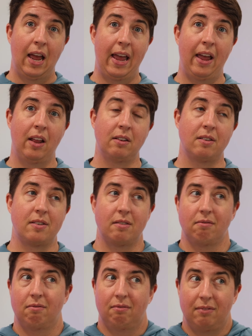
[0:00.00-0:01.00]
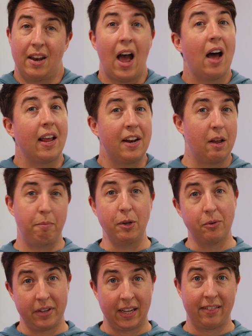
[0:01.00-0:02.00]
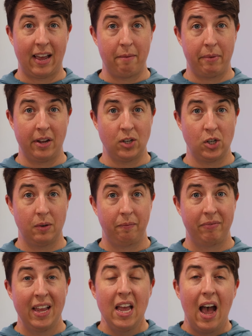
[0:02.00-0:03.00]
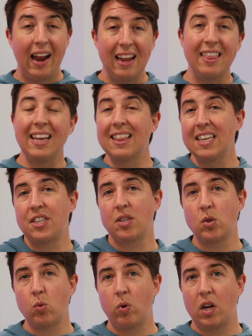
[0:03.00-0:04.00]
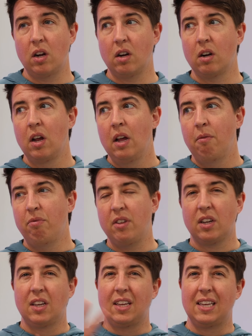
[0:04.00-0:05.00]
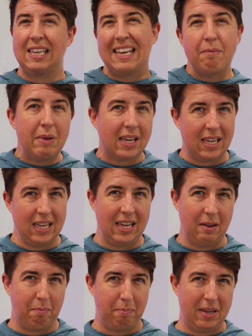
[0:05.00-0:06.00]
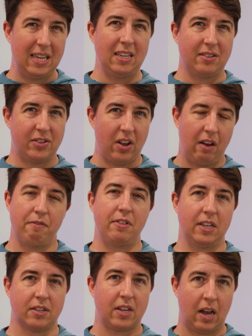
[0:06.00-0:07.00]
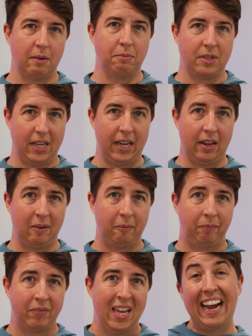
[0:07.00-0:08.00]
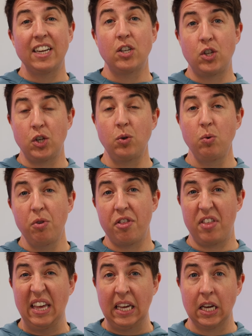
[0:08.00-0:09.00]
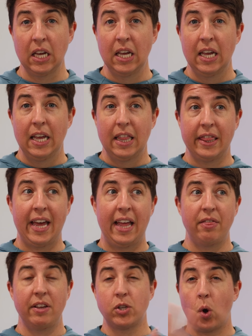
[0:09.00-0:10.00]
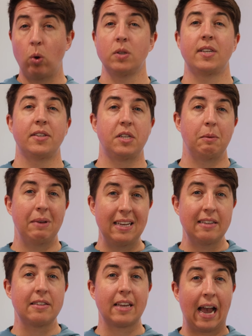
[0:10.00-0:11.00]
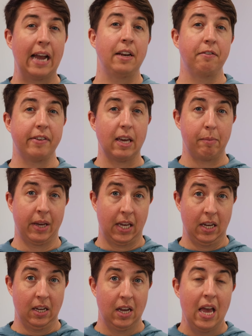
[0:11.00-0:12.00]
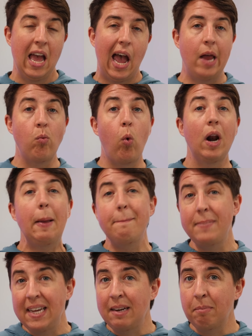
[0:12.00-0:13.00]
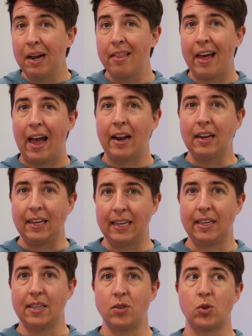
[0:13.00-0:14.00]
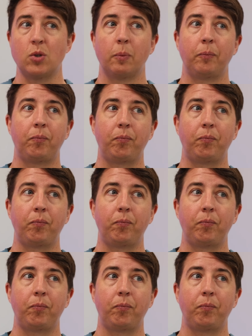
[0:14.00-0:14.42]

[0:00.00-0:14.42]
and not end up using it that much. And I think this is where the gimmicky piece of this comes in. I do think that this whole system is kind of gimmicky. And what I mean by that is,